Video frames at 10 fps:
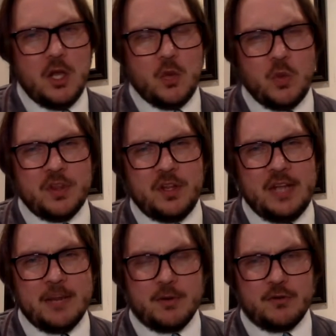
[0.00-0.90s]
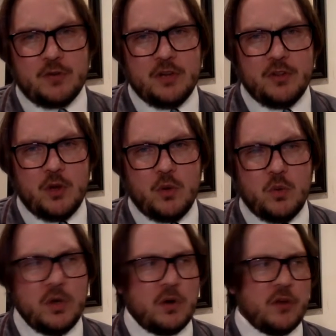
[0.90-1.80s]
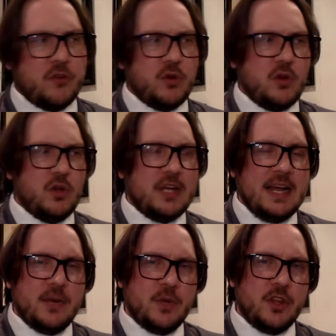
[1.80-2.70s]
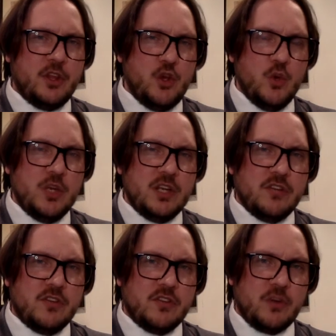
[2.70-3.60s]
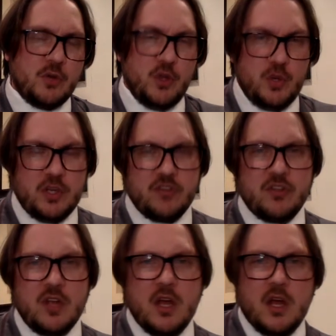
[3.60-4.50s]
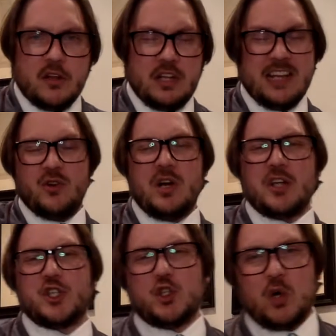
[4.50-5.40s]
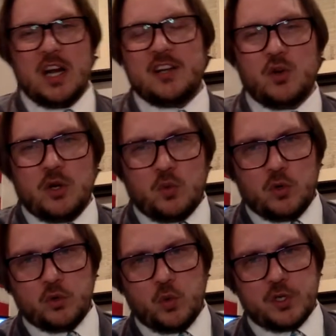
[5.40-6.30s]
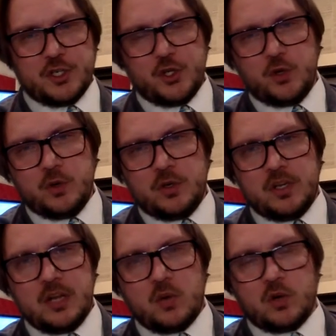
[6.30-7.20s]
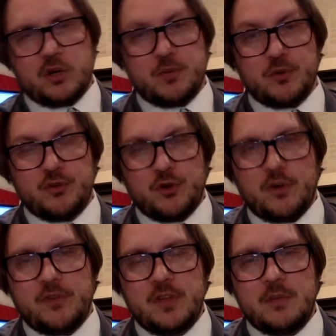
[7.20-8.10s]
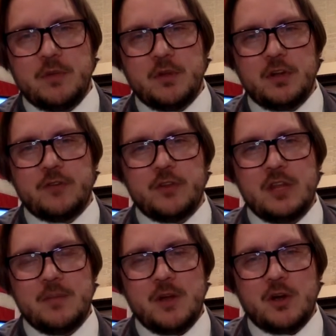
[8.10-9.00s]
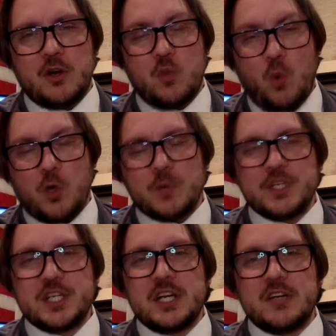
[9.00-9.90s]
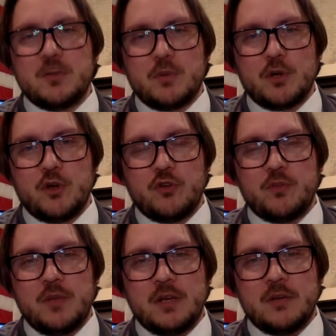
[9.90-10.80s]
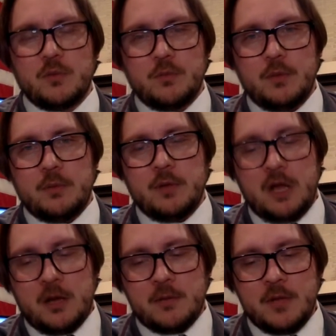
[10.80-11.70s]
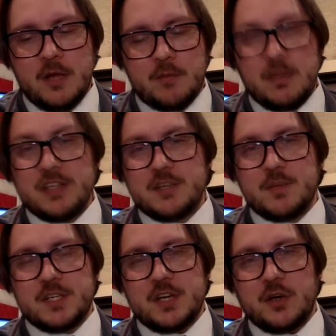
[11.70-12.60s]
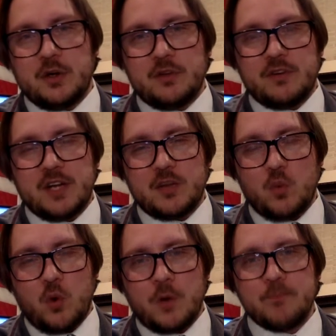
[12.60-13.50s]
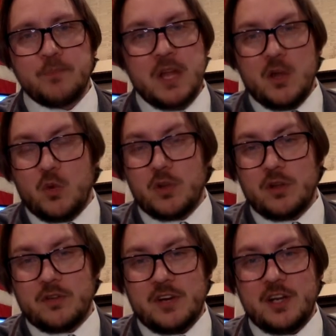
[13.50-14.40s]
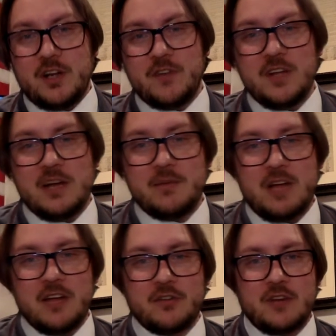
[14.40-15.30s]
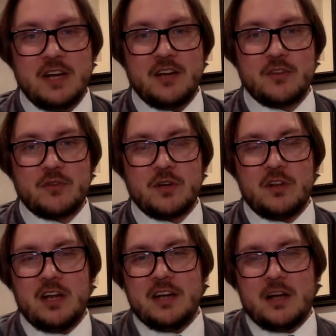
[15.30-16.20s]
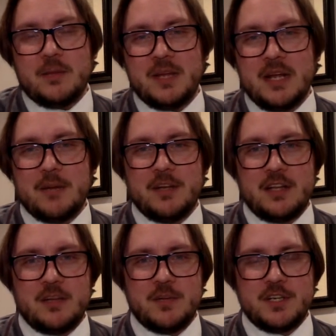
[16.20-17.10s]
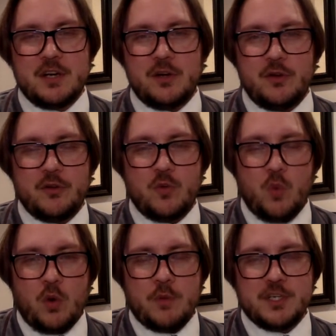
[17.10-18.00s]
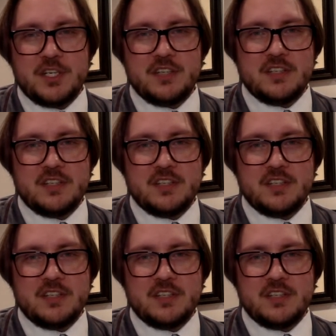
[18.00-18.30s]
With the labor front, though, we're also going to look at with unions. So unions, they do not strike during World War II in order to preserve the ability for the American war machine to produce means and material to fight the war. Wouldn't look very good if you got guys fighting on the front line not being able to get the materials and the war machines